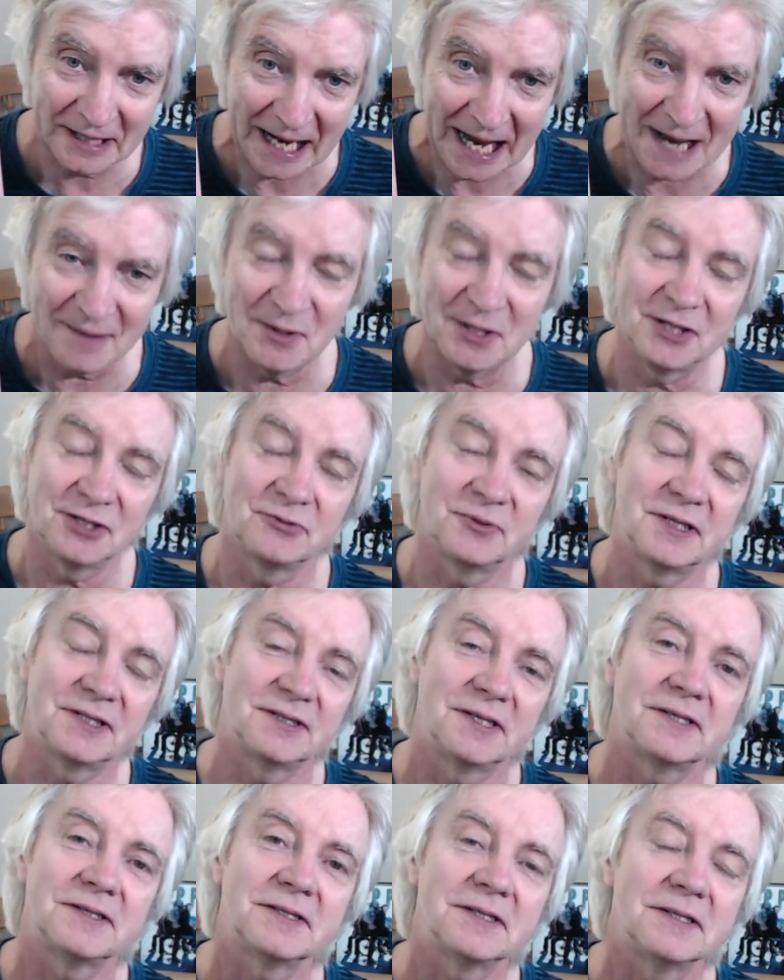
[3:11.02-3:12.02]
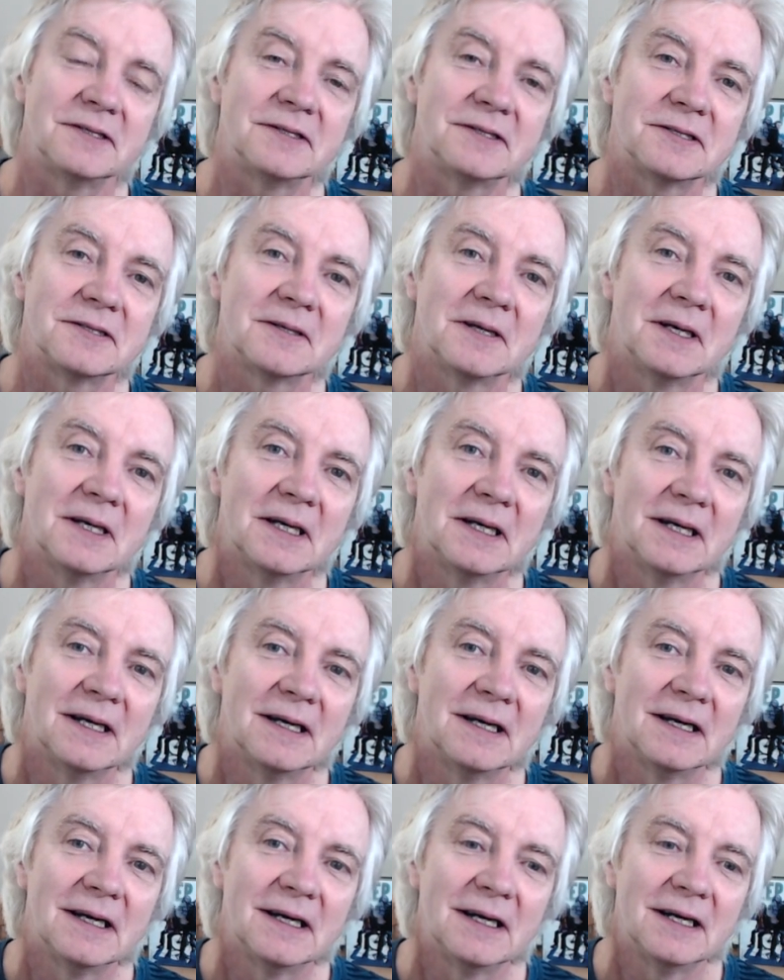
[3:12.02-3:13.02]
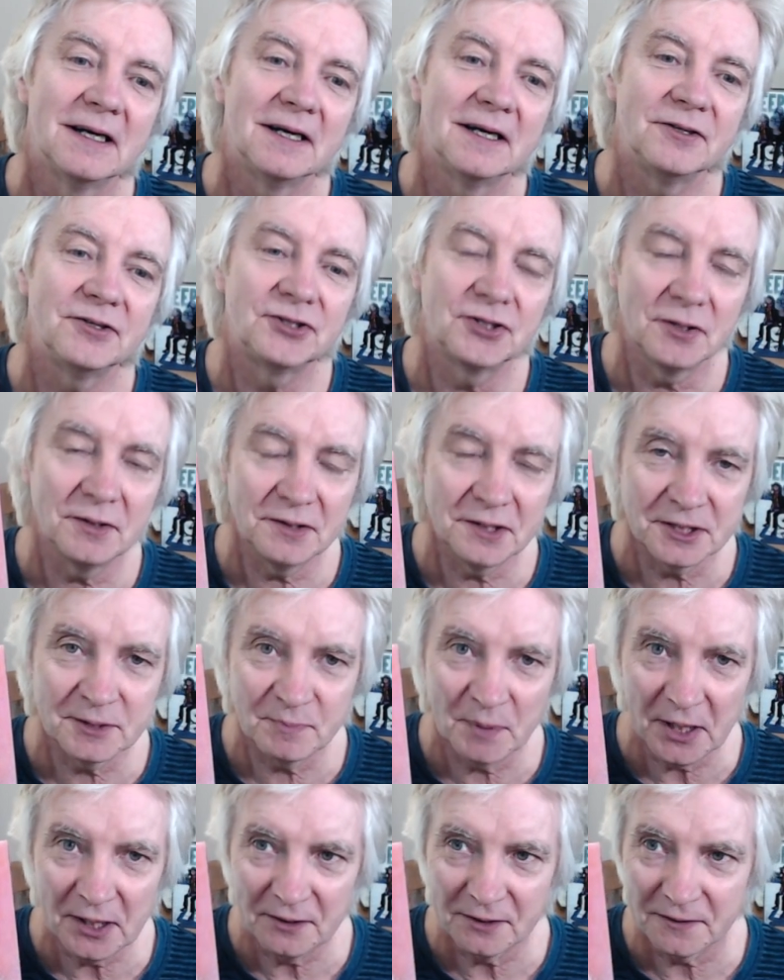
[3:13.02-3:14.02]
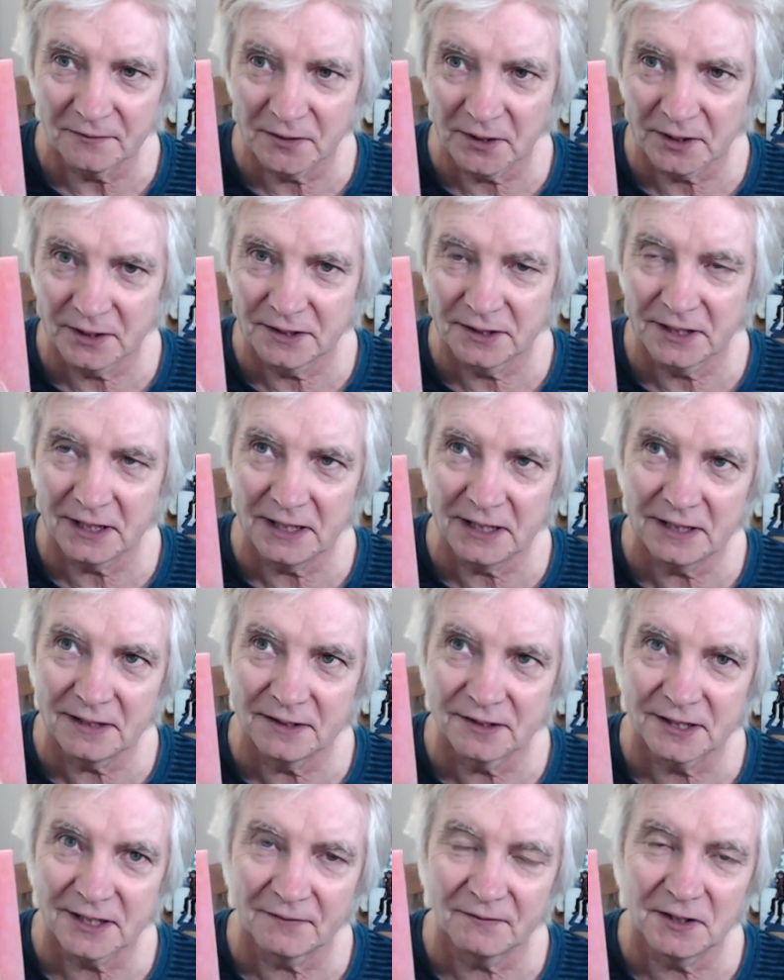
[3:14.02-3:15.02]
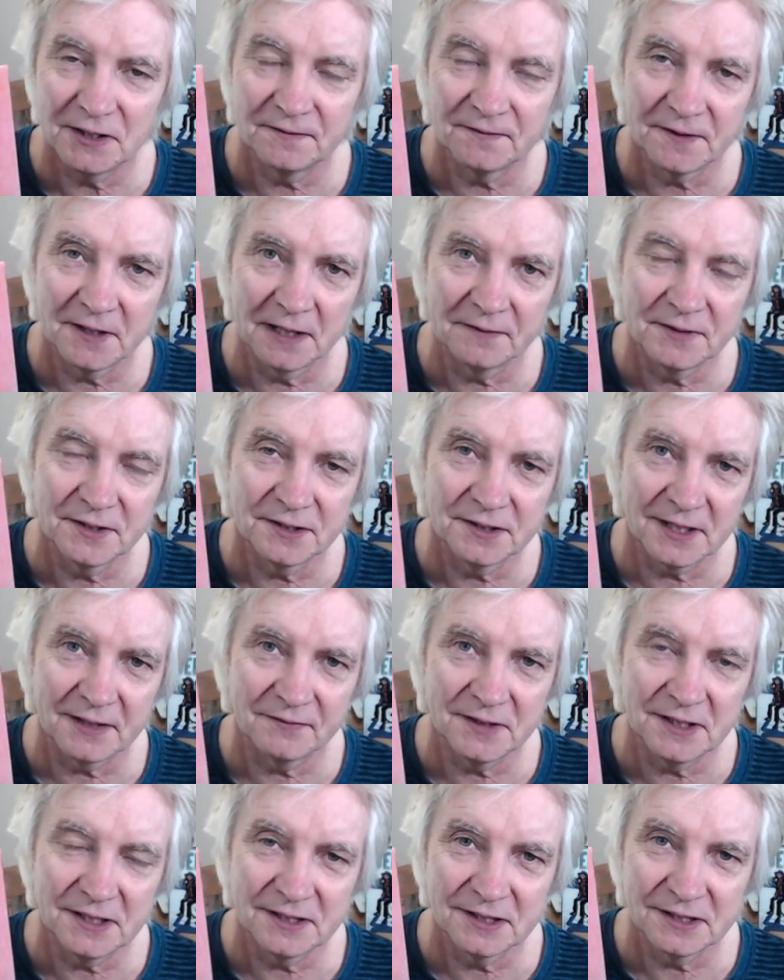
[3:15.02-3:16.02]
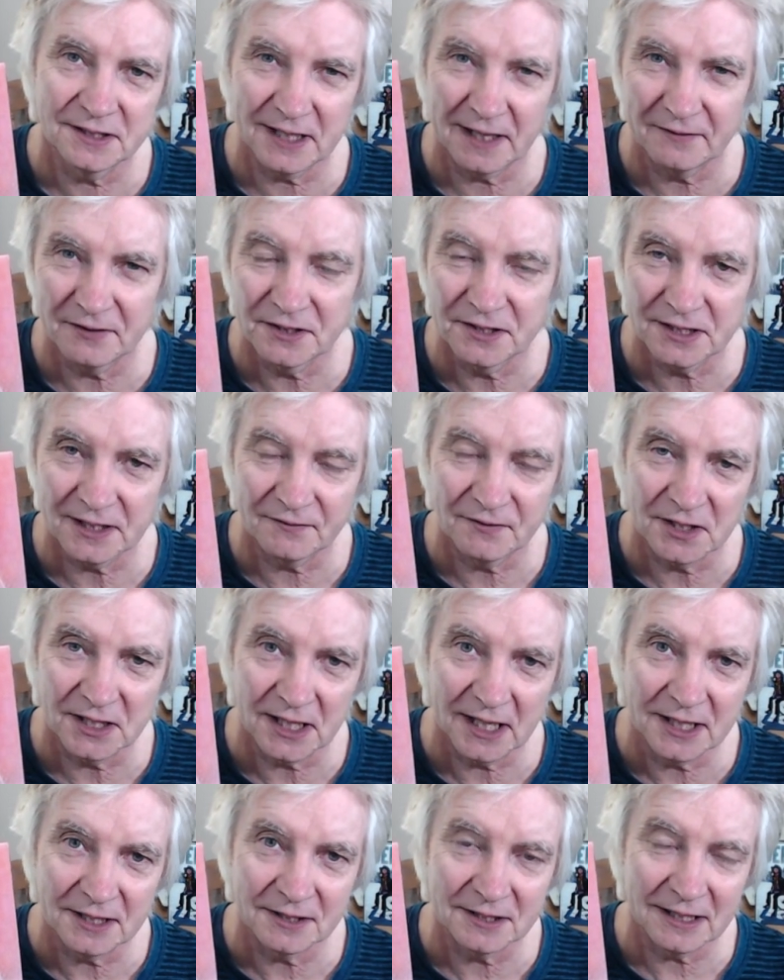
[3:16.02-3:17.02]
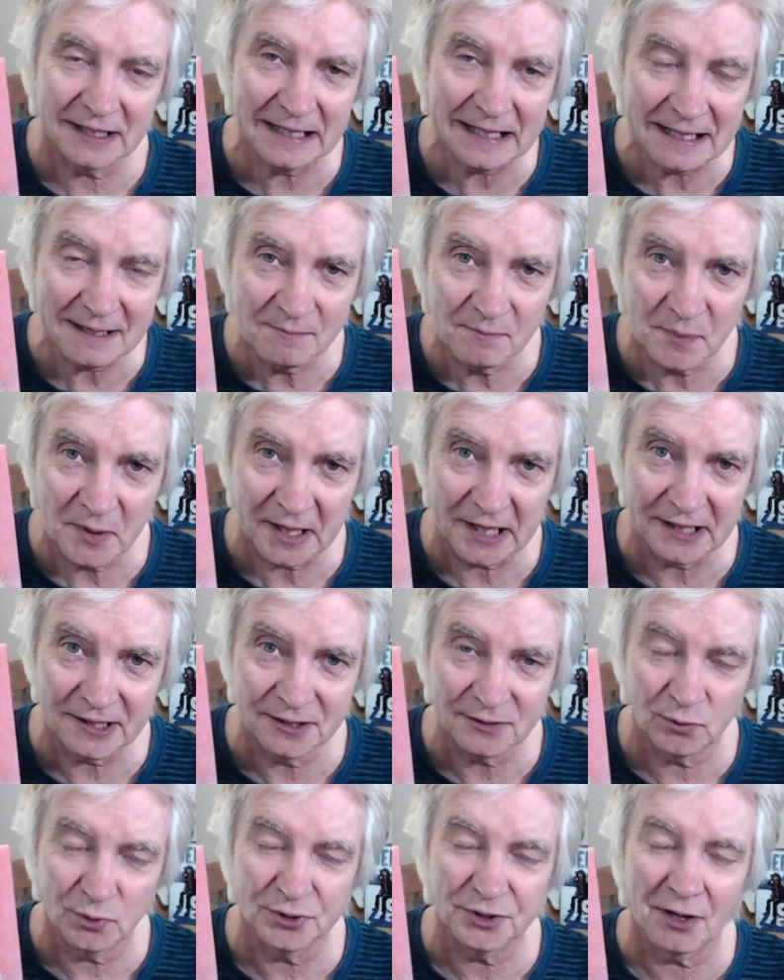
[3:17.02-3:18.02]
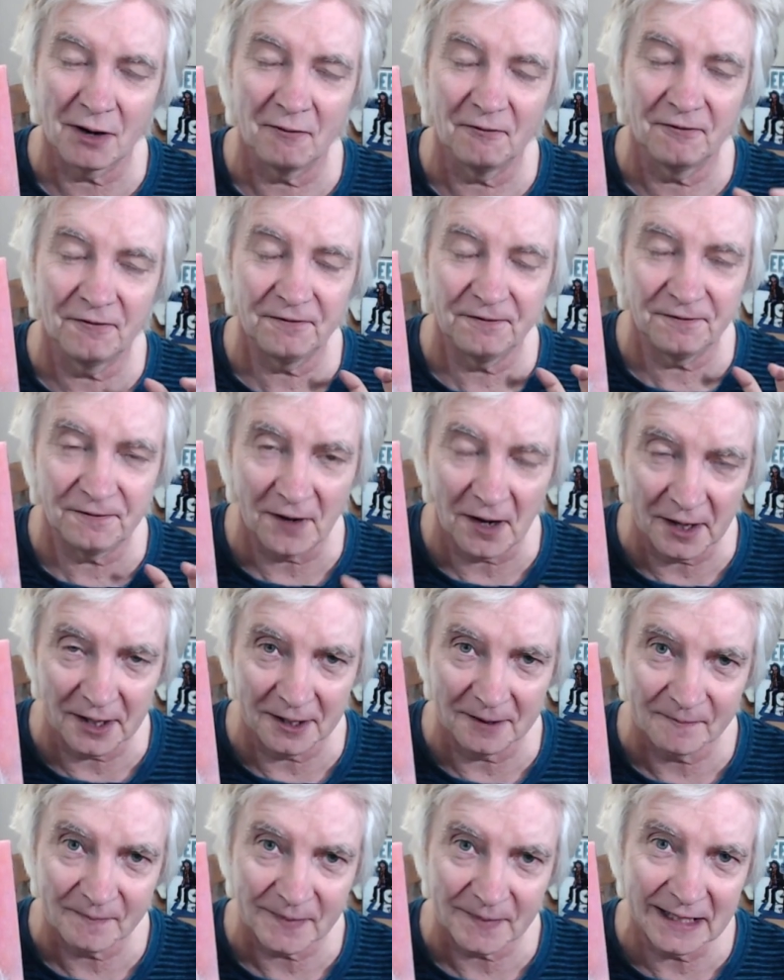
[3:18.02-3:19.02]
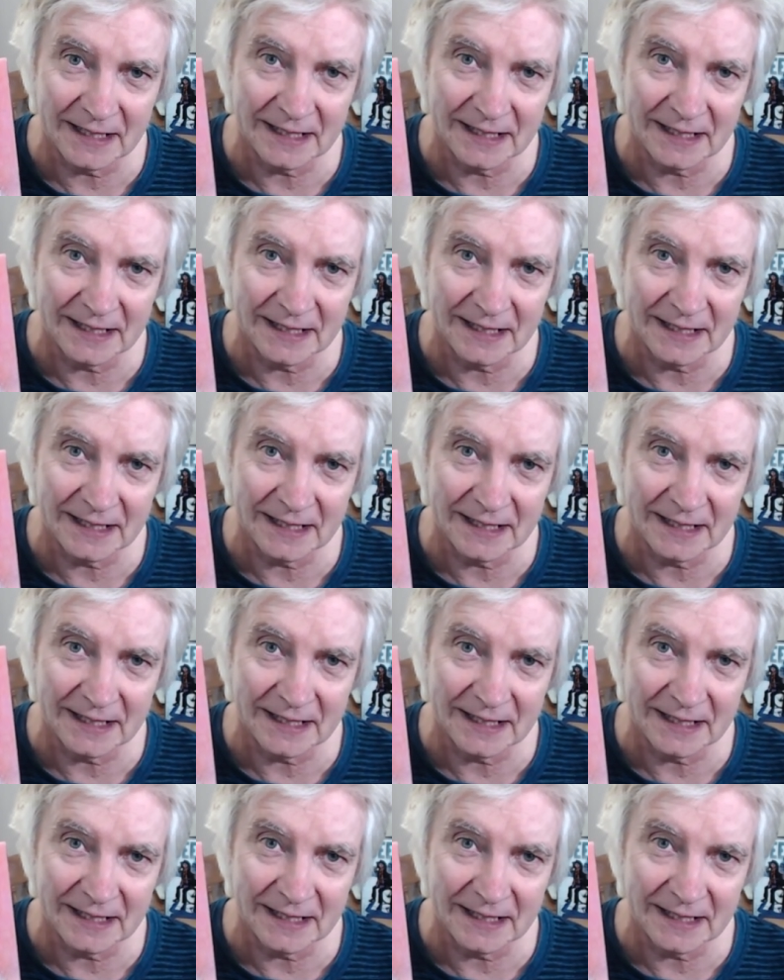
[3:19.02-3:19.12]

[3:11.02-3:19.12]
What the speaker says: came into existence. During this period of 1975 to 77, 78, Ian Paice was on fire.